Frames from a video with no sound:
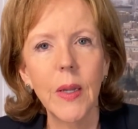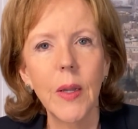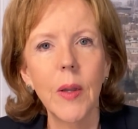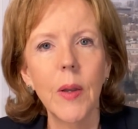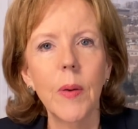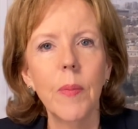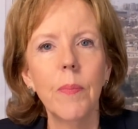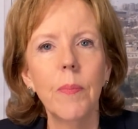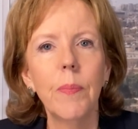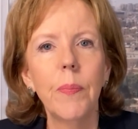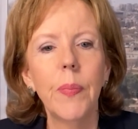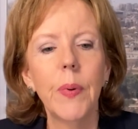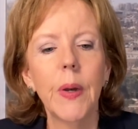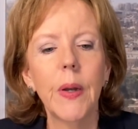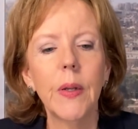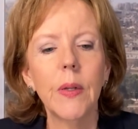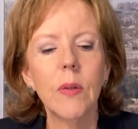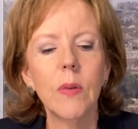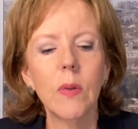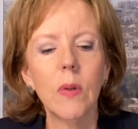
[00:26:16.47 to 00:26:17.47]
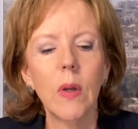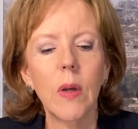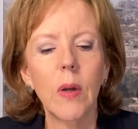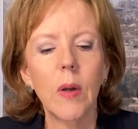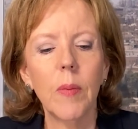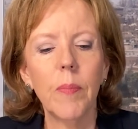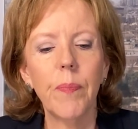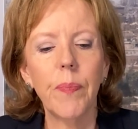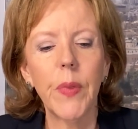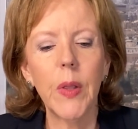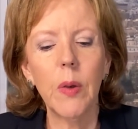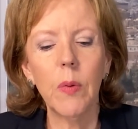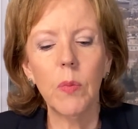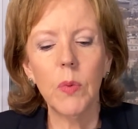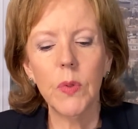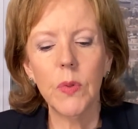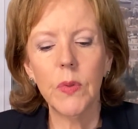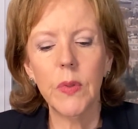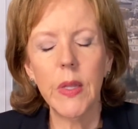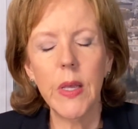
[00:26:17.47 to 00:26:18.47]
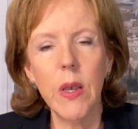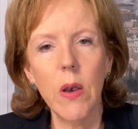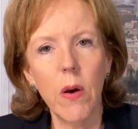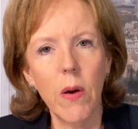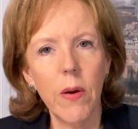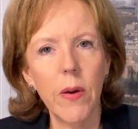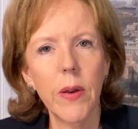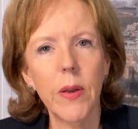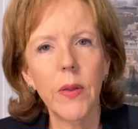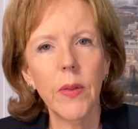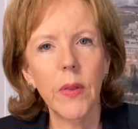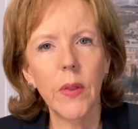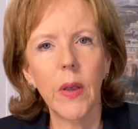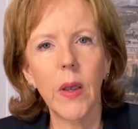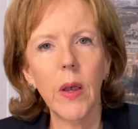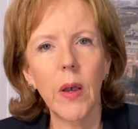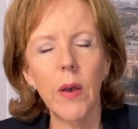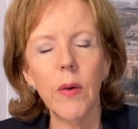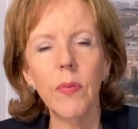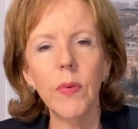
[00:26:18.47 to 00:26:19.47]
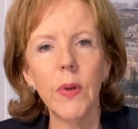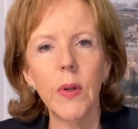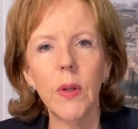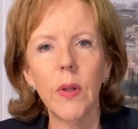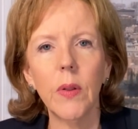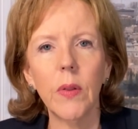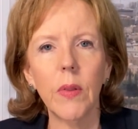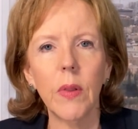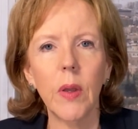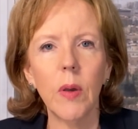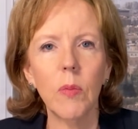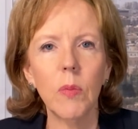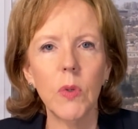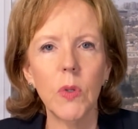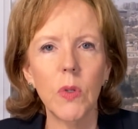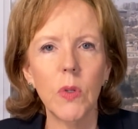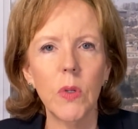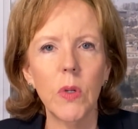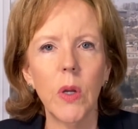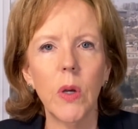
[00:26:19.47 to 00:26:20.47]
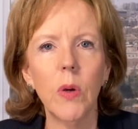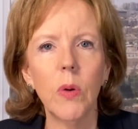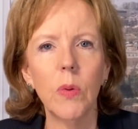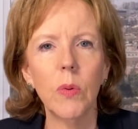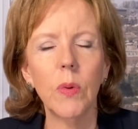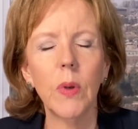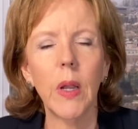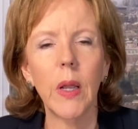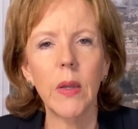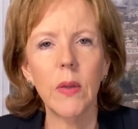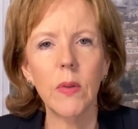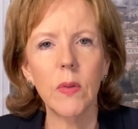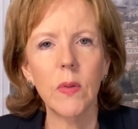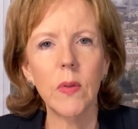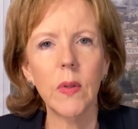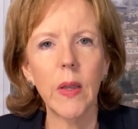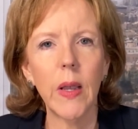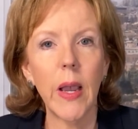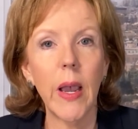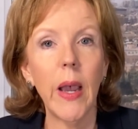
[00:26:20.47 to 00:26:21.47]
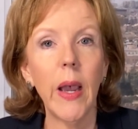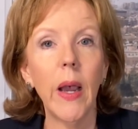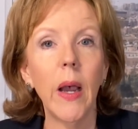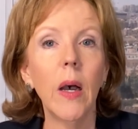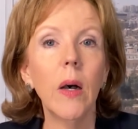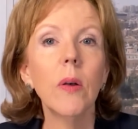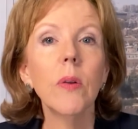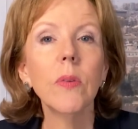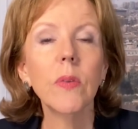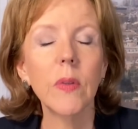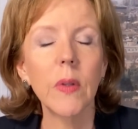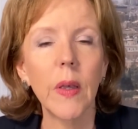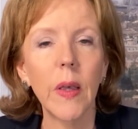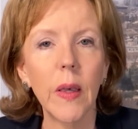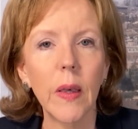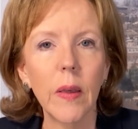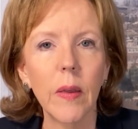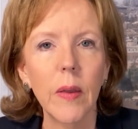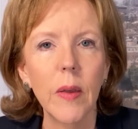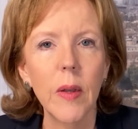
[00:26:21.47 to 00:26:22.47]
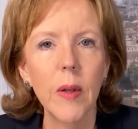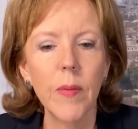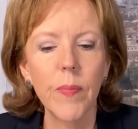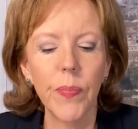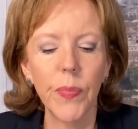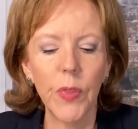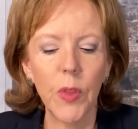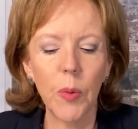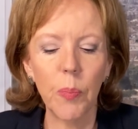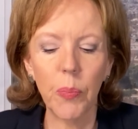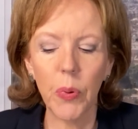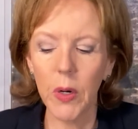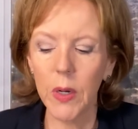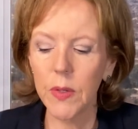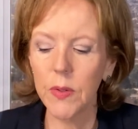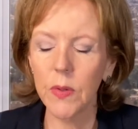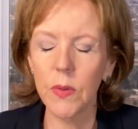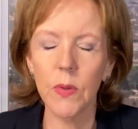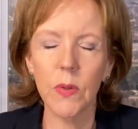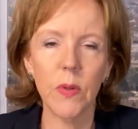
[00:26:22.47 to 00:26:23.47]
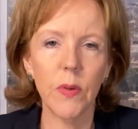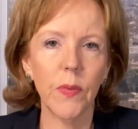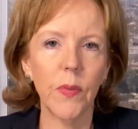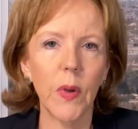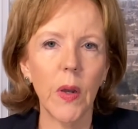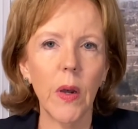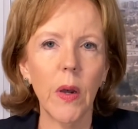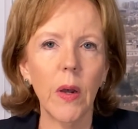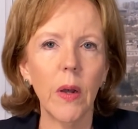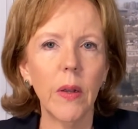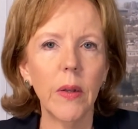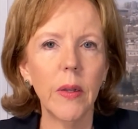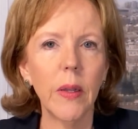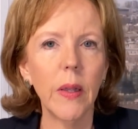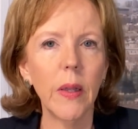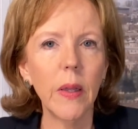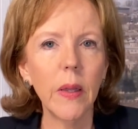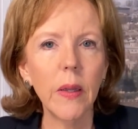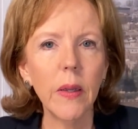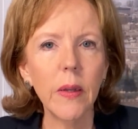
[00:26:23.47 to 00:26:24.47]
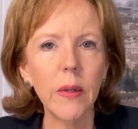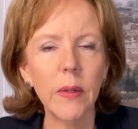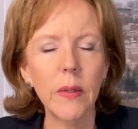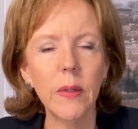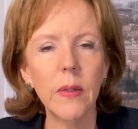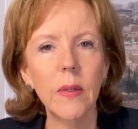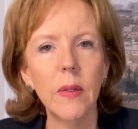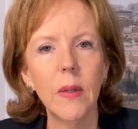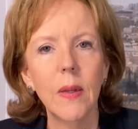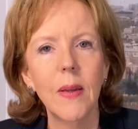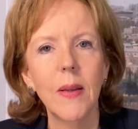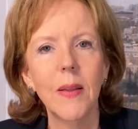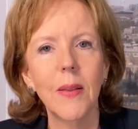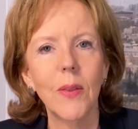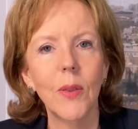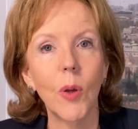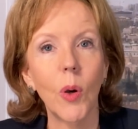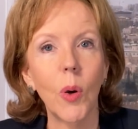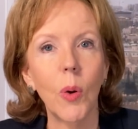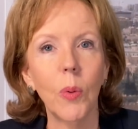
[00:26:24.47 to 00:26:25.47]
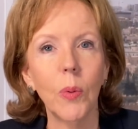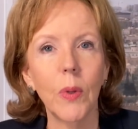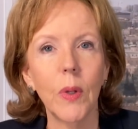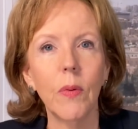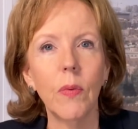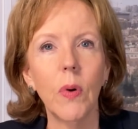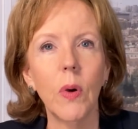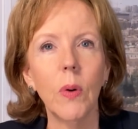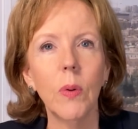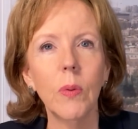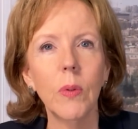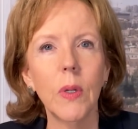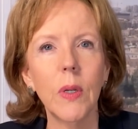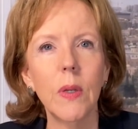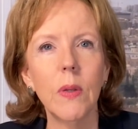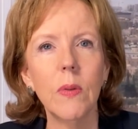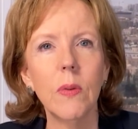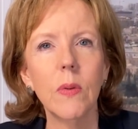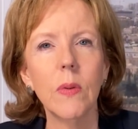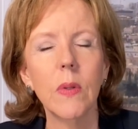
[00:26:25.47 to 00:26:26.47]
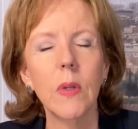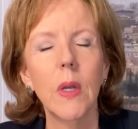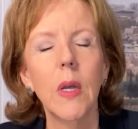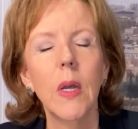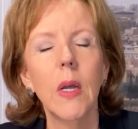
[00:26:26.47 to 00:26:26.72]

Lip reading: But it was the Ark of the Covenant that was known as housing the presence of God in the Holy of Holies.